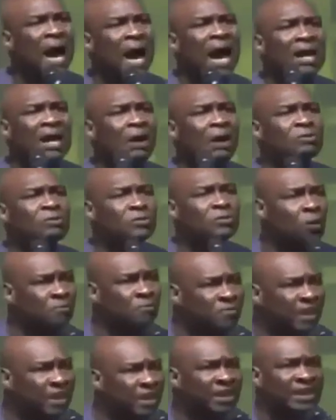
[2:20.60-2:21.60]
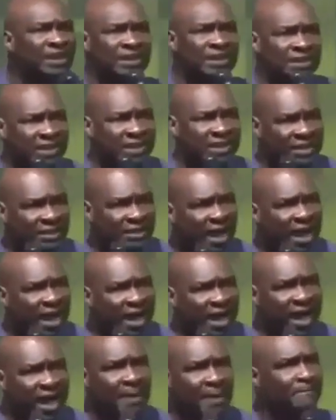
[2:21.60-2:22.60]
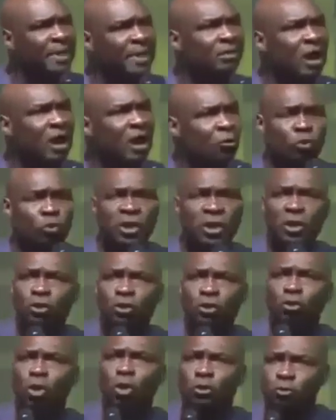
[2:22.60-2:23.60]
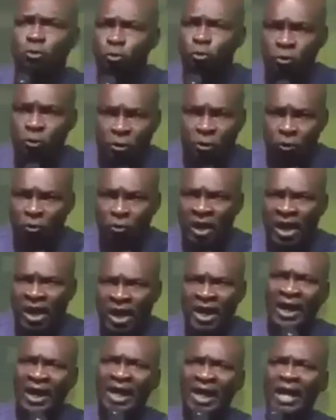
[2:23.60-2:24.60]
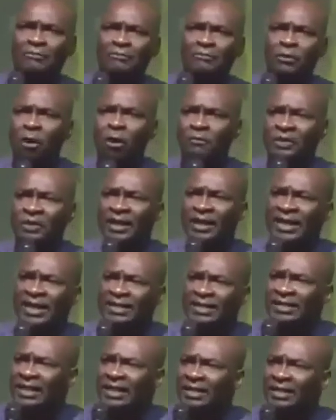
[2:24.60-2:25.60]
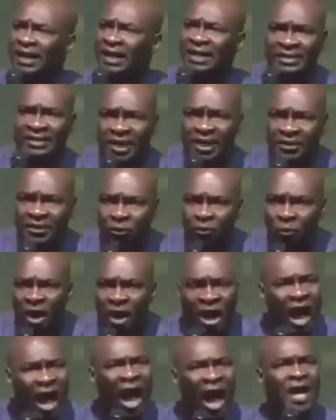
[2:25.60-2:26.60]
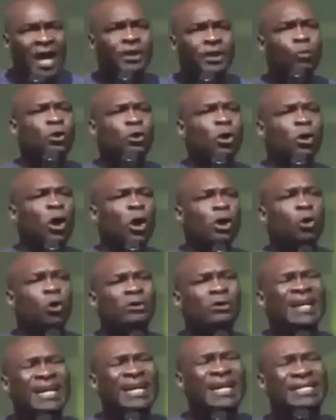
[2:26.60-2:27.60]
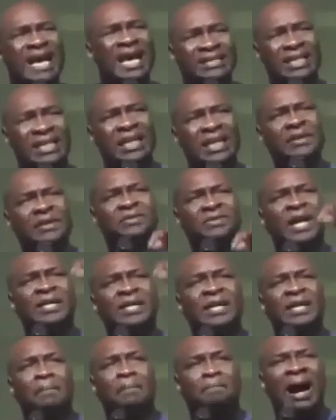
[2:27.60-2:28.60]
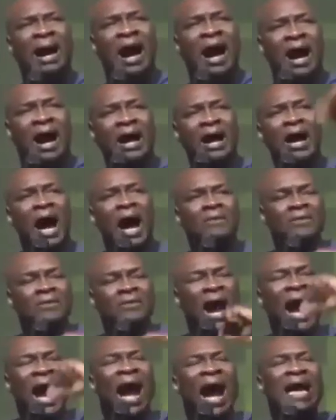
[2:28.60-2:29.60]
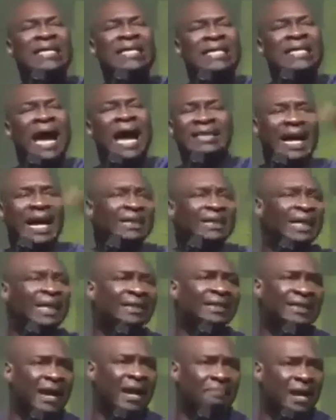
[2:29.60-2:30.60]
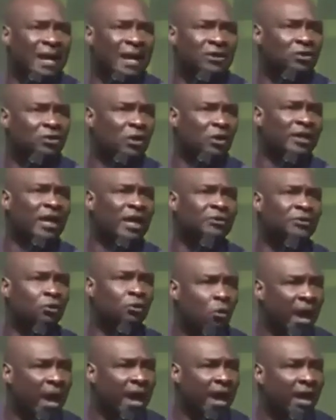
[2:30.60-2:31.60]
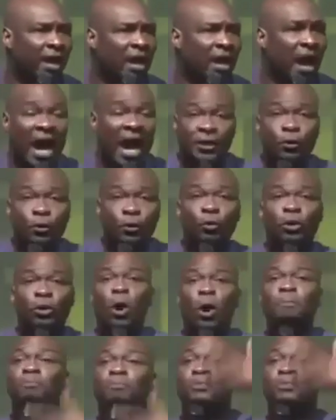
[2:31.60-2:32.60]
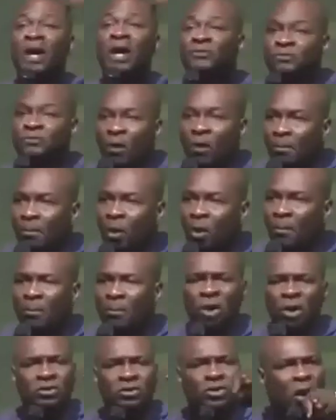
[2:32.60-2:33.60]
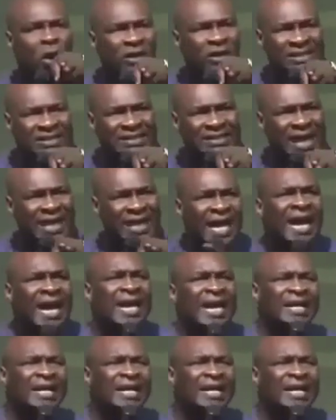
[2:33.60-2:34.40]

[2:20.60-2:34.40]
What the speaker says: around something he did, a miracle he wrought through you, a level of grace he granted you, and you will not know that he has lifted the bar higher than the dimension that you were, and you will not press for more. But John said,